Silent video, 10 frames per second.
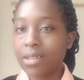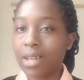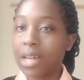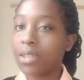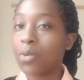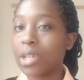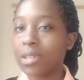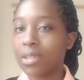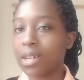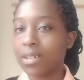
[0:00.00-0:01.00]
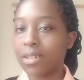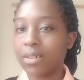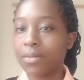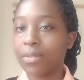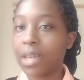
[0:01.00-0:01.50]
are the ones that
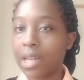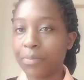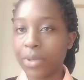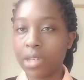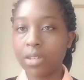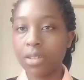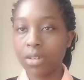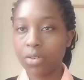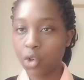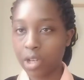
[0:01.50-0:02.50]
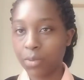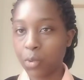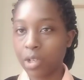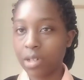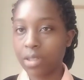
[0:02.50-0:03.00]
help in
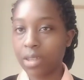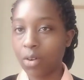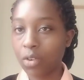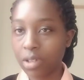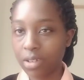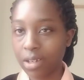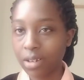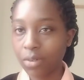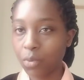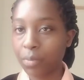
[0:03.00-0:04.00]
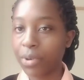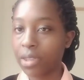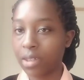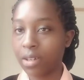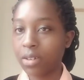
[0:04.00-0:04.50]
transporting the oxygen we
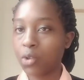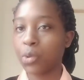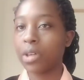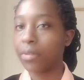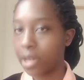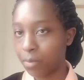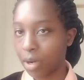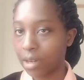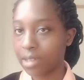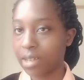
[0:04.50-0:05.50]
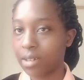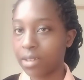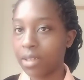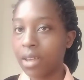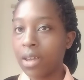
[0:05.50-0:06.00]
breathe in to the red blood cells.
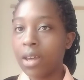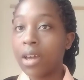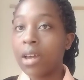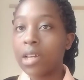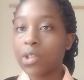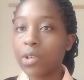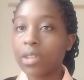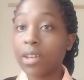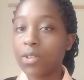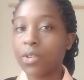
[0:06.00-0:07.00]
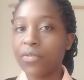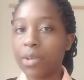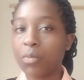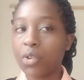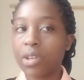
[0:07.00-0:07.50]
And so in the case of
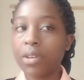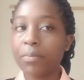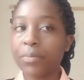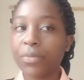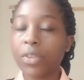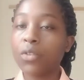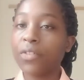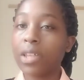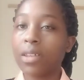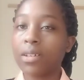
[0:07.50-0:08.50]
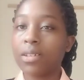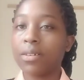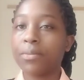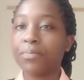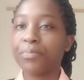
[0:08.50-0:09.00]
pneumonia, you find that
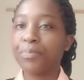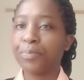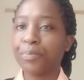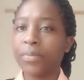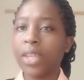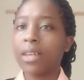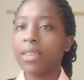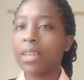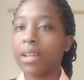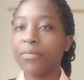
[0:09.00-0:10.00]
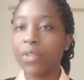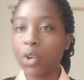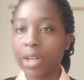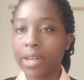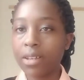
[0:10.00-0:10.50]
the
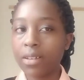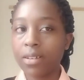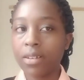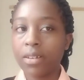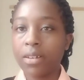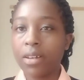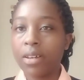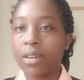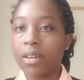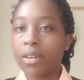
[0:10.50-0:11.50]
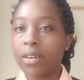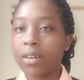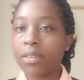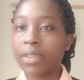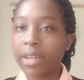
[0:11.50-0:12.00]
alveoli,
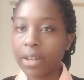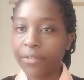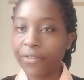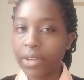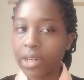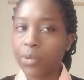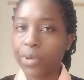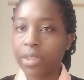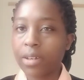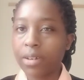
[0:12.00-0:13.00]
they are filled with